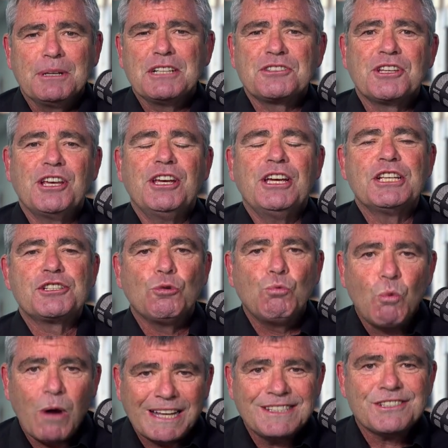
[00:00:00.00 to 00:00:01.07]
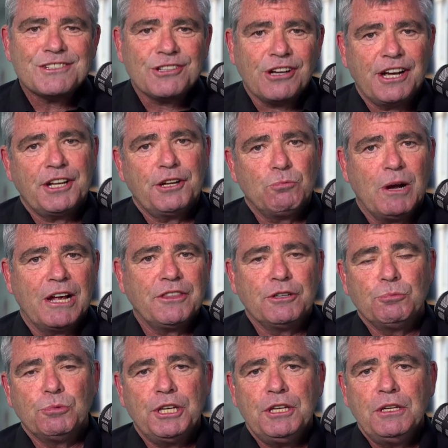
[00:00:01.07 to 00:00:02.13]
but it's a one-sided one
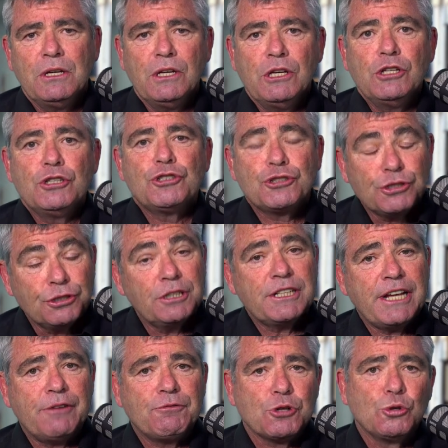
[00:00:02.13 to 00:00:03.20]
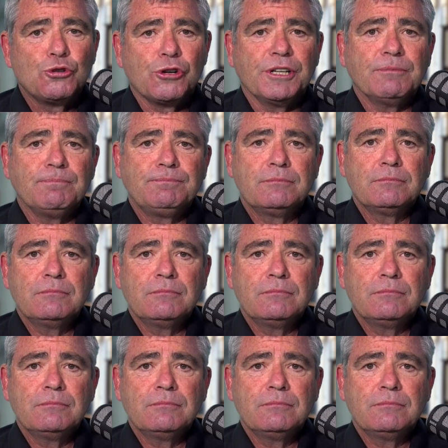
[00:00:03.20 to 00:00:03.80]
that we shouldn't have children.